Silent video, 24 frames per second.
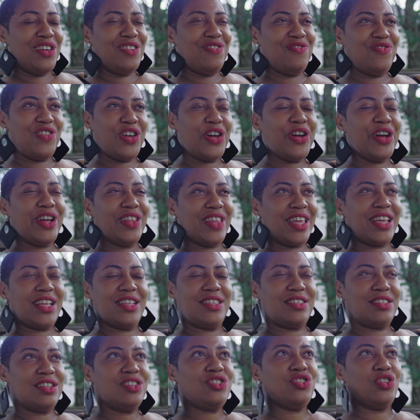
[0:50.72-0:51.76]
very, like,
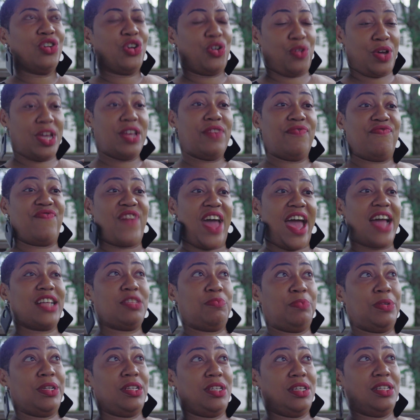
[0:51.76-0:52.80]
it's such a great fact,
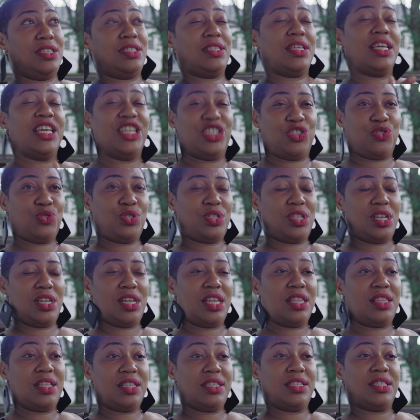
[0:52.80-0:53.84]
but it's interesting
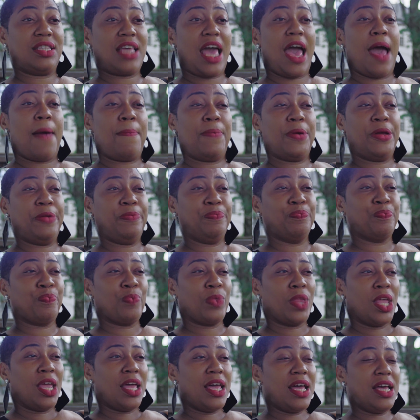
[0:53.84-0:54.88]
that this has happened,
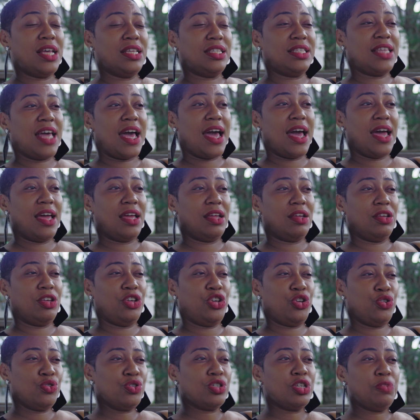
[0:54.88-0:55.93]
is that
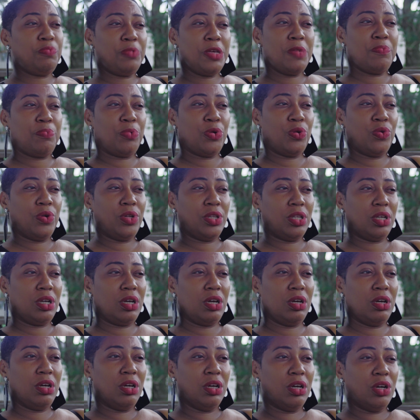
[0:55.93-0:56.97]
usually people in
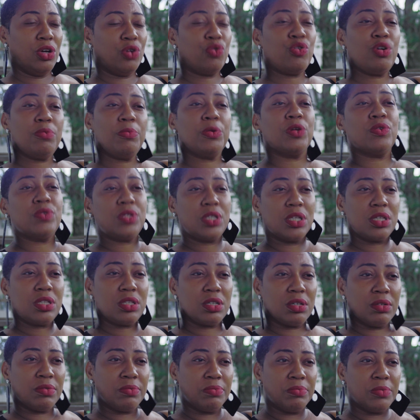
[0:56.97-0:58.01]
the criminal
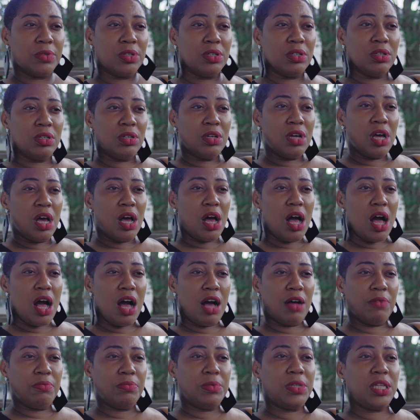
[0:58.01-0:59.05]
system
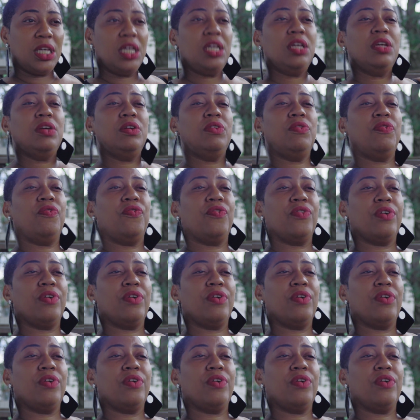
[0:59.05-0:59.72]
leave